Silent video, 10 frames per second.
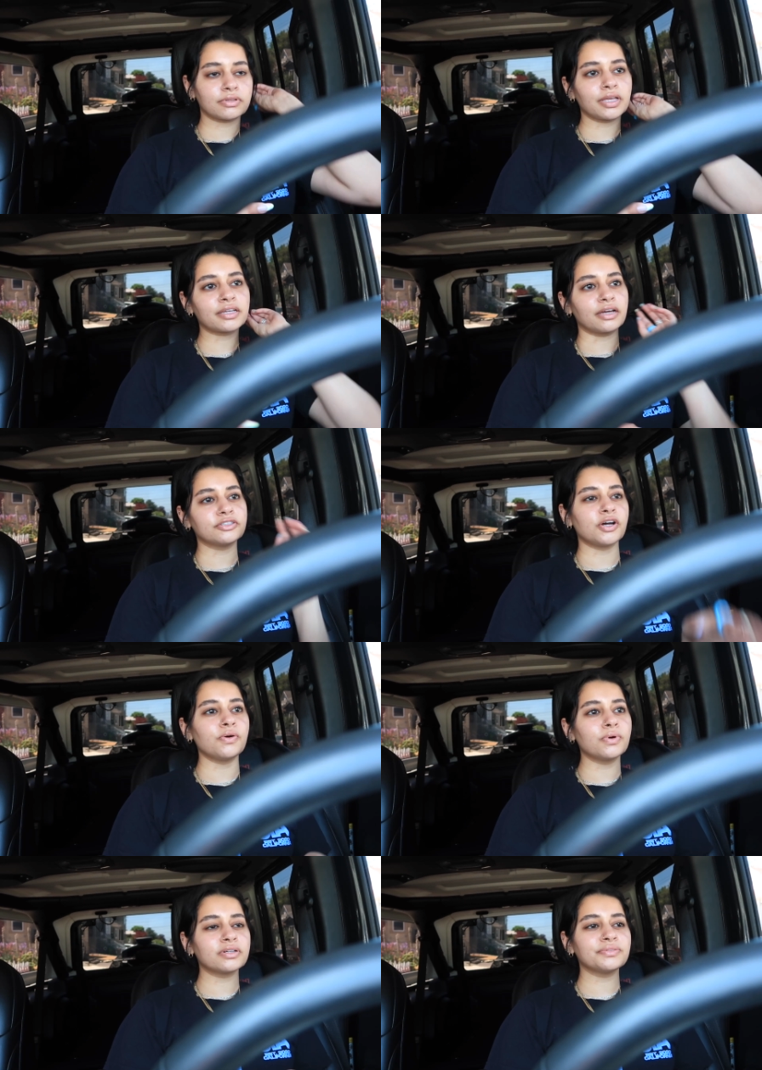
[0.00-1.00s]
like I
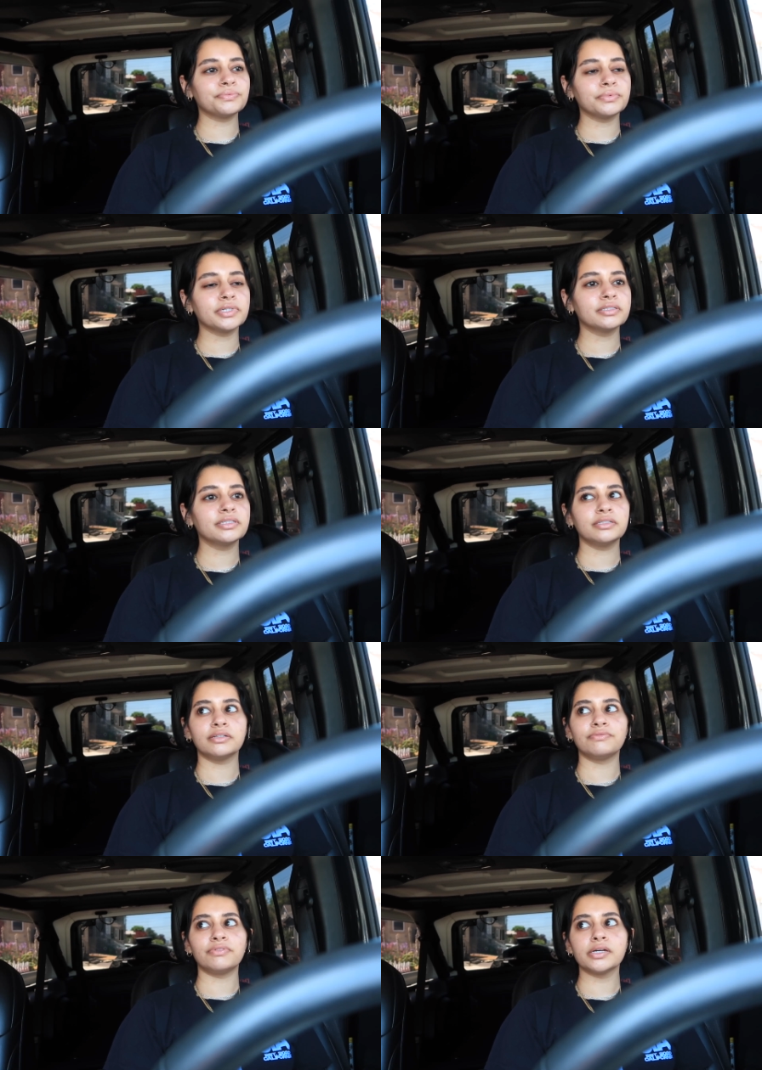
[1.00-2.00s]
don't want to really
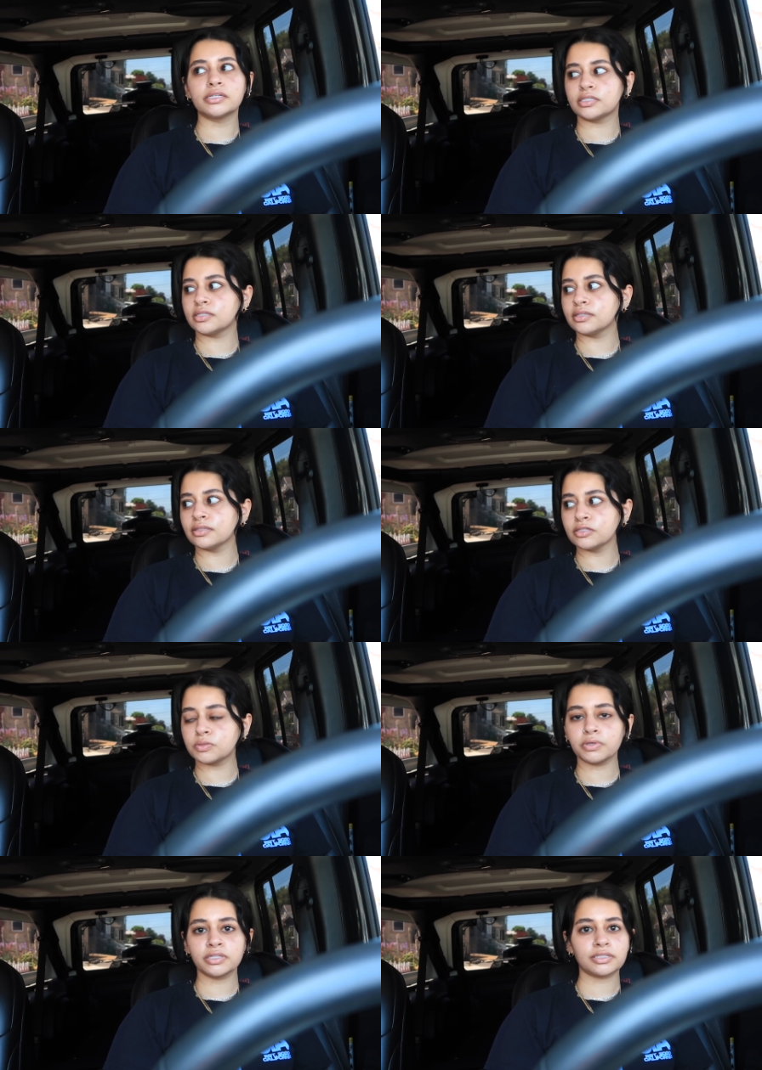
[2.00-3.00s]
invest in this
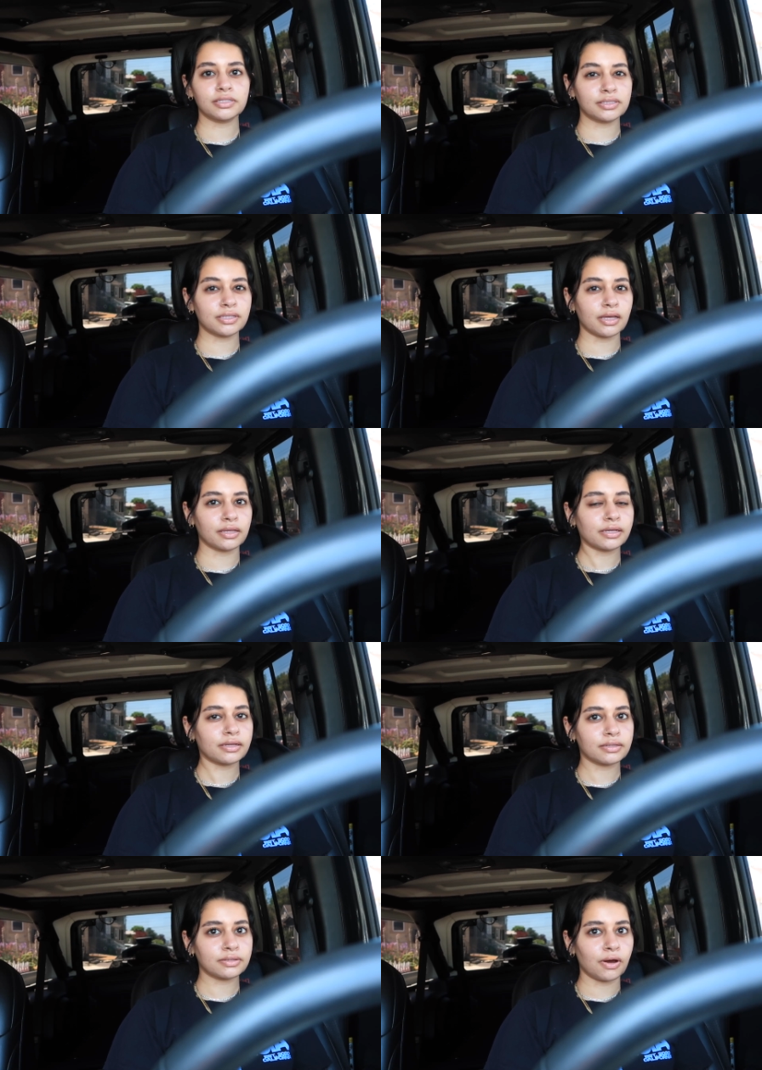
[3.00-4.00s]
place because it's not,
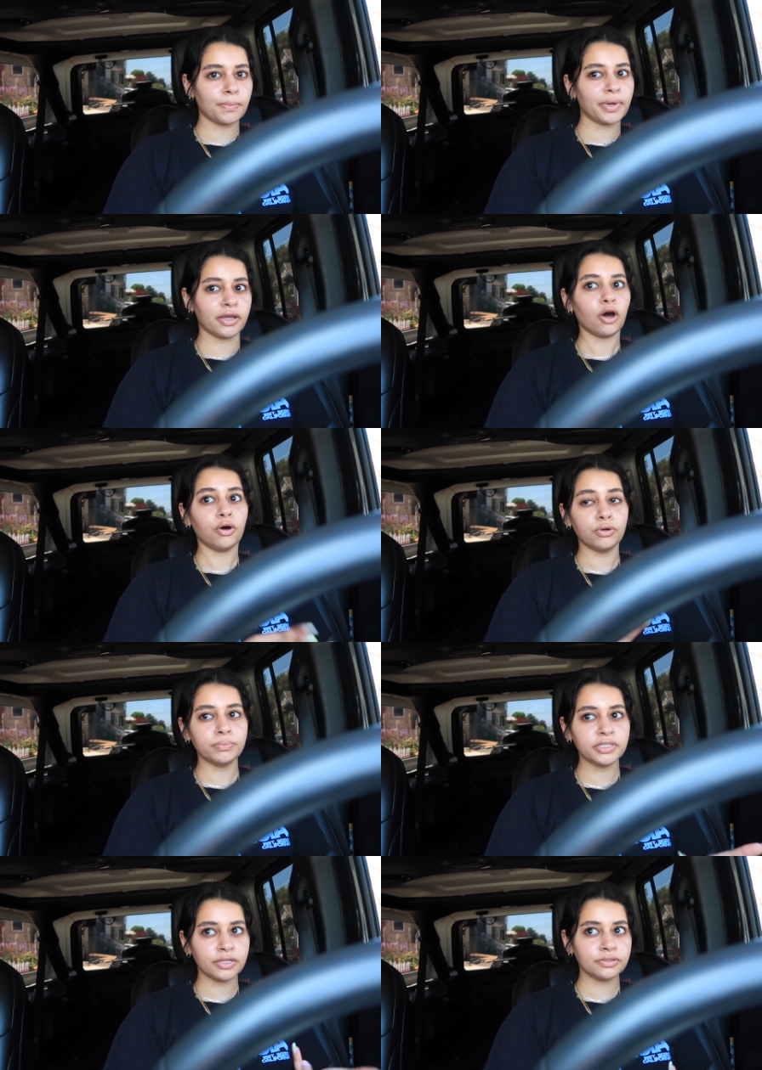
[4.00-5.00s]
like, not my
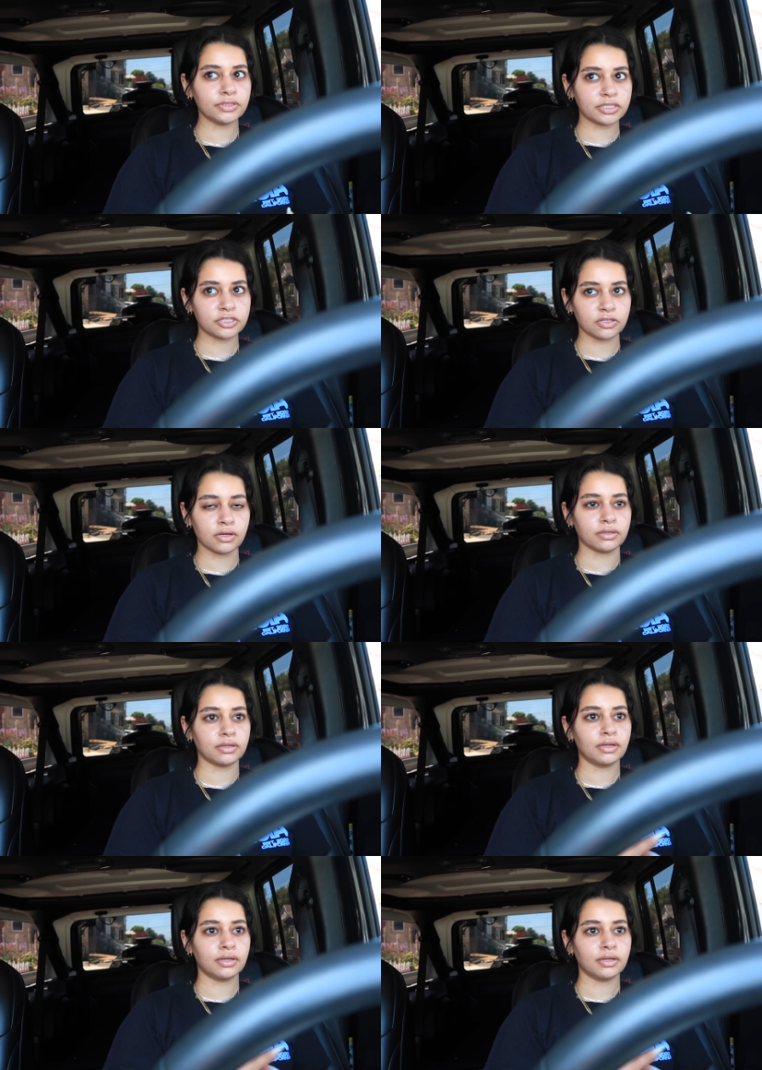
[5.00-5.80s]
home you know like it's not